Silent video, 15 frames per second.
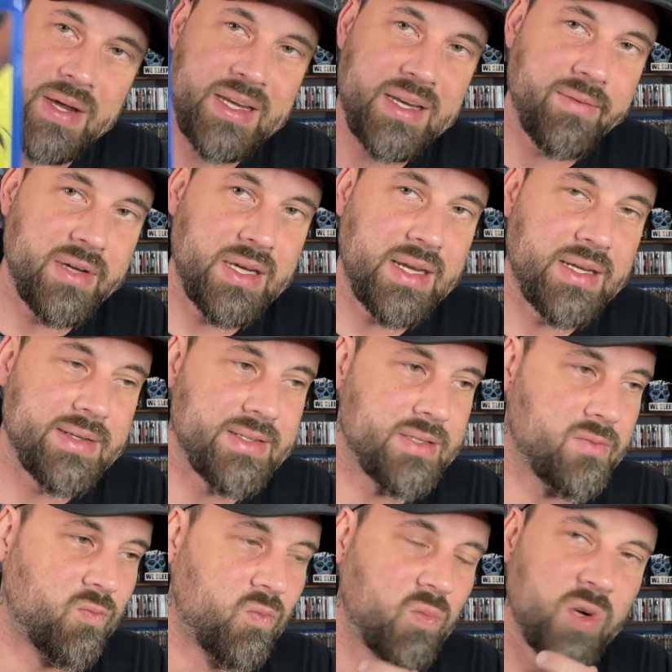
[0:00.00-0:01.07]
My DVD
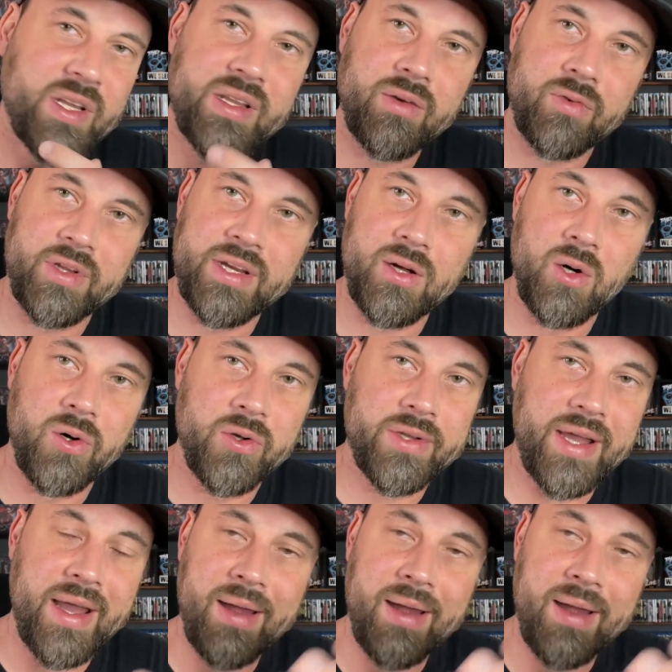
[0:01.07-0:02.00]
is really, really old.